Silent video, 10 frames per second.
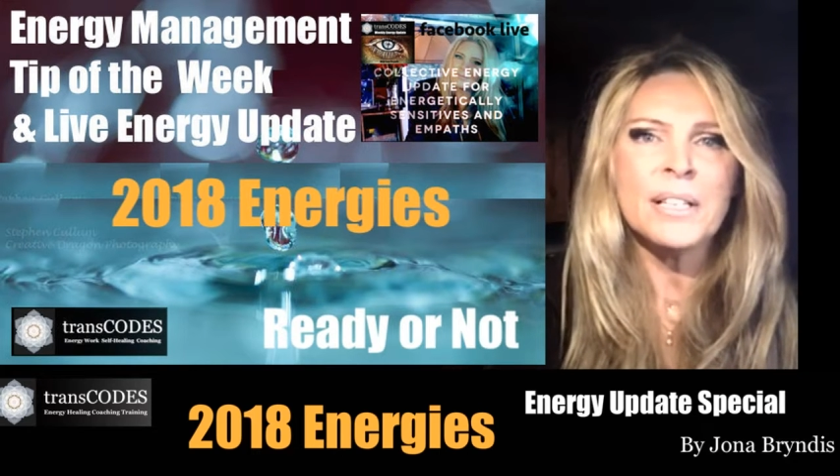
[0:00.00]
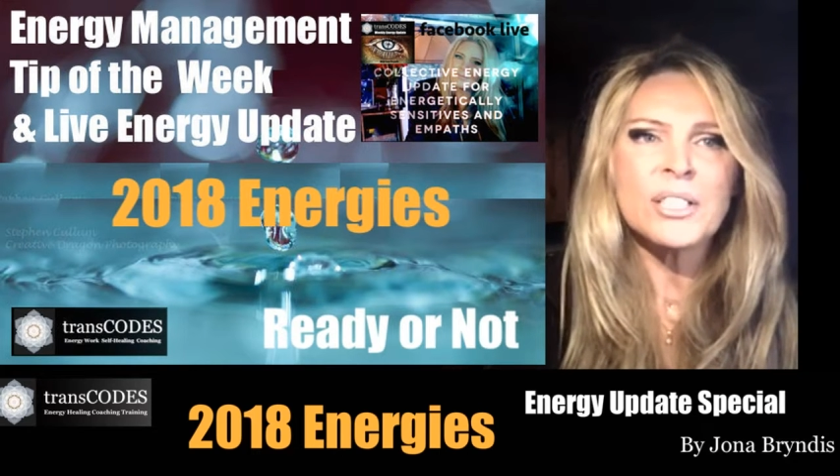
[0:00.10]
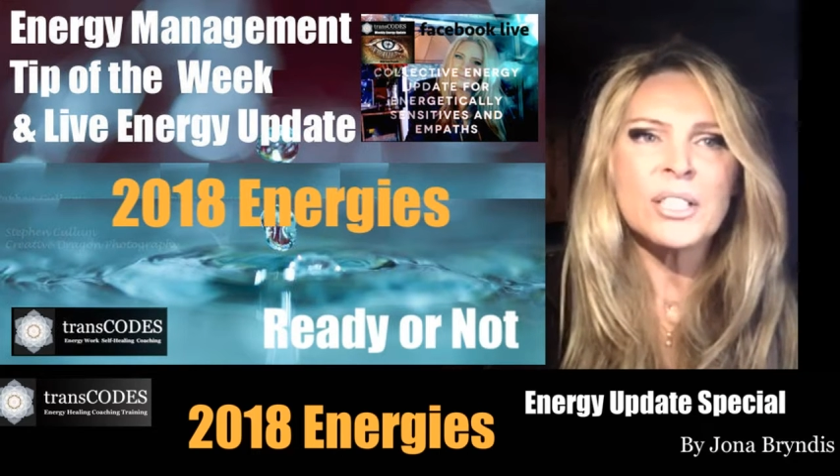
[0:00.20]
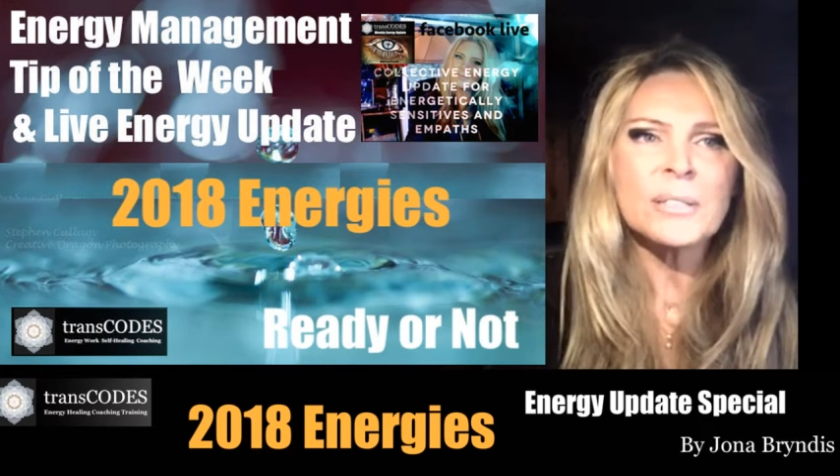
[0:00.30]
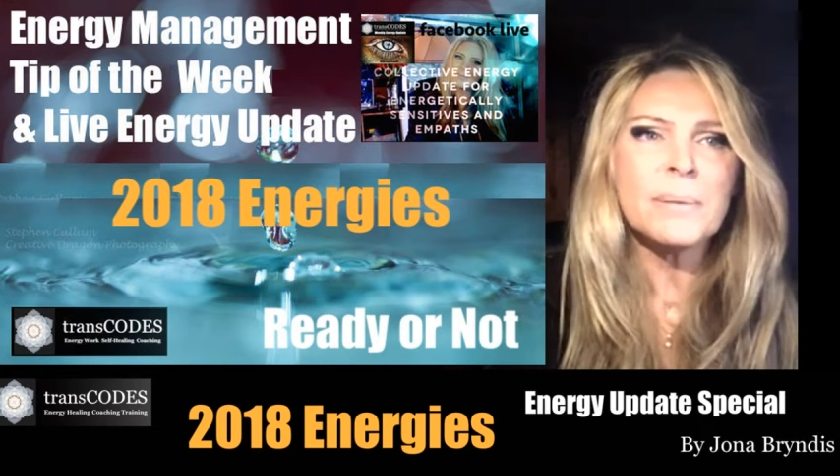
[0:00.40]

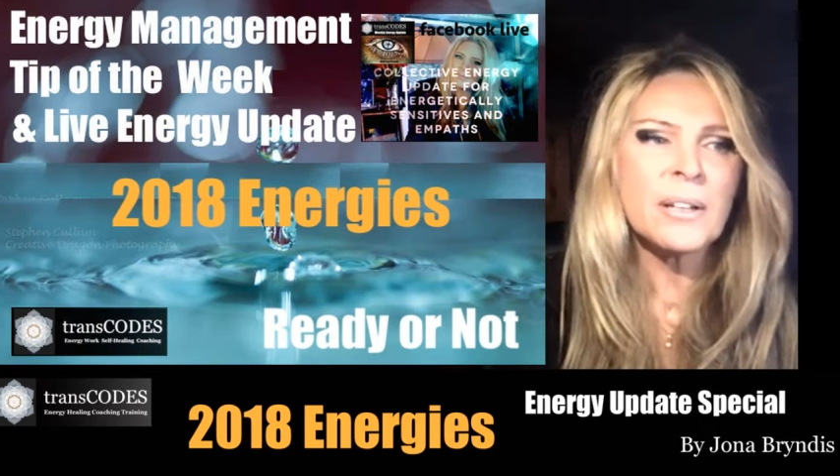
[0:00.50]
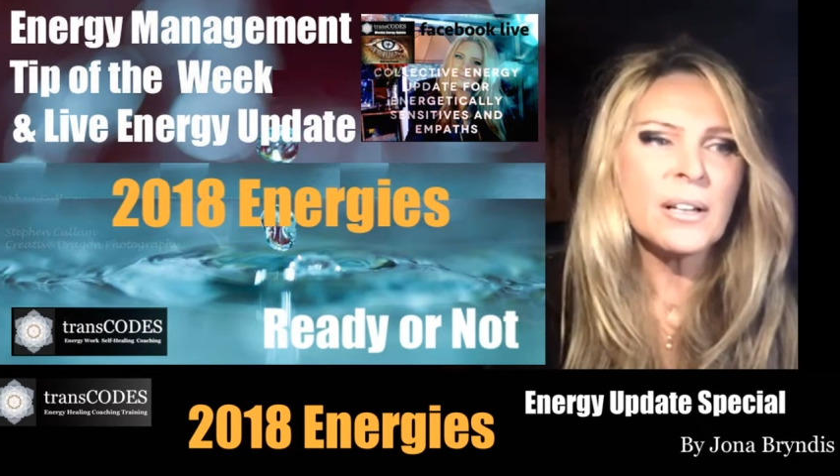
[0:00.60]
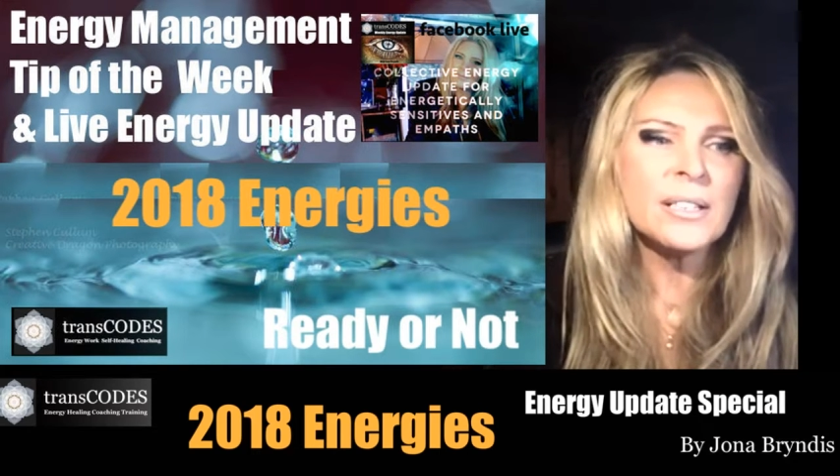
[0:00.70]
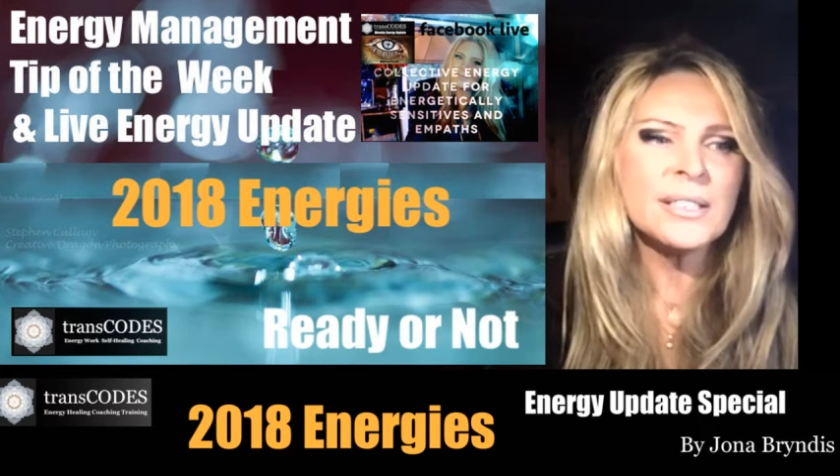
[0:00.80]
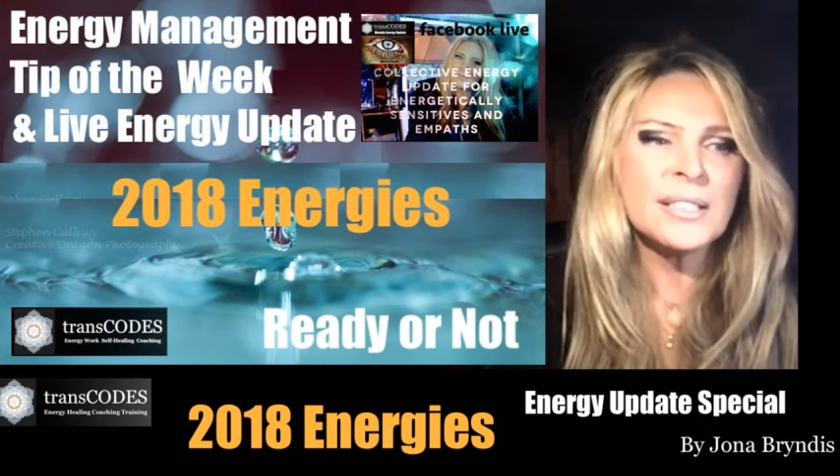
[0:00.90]
Just
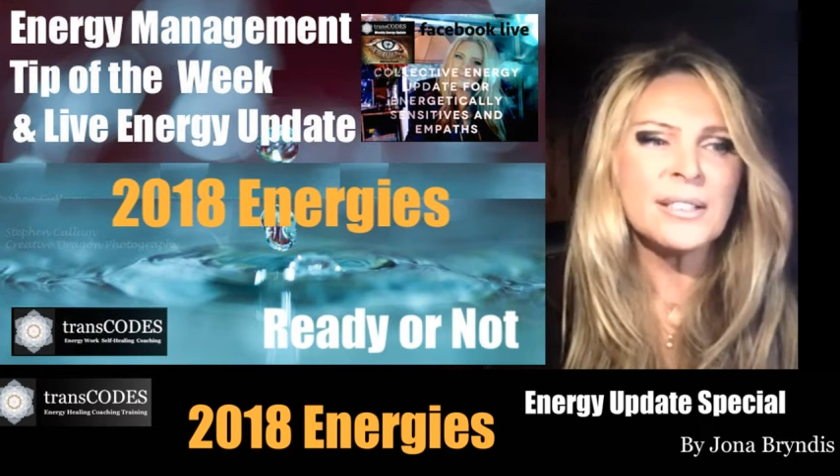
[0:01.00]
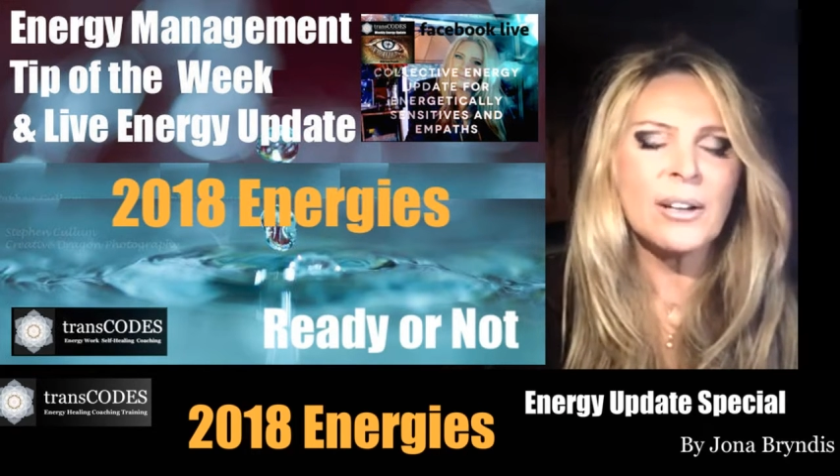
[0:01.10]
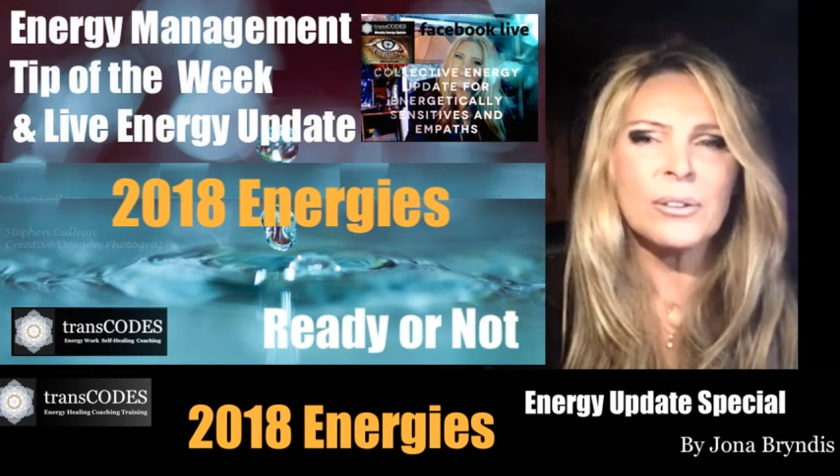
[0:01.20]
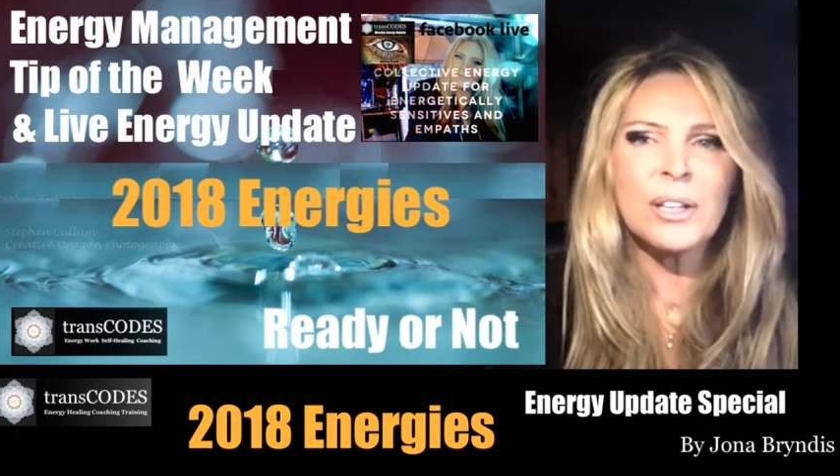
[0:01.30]
because, you know,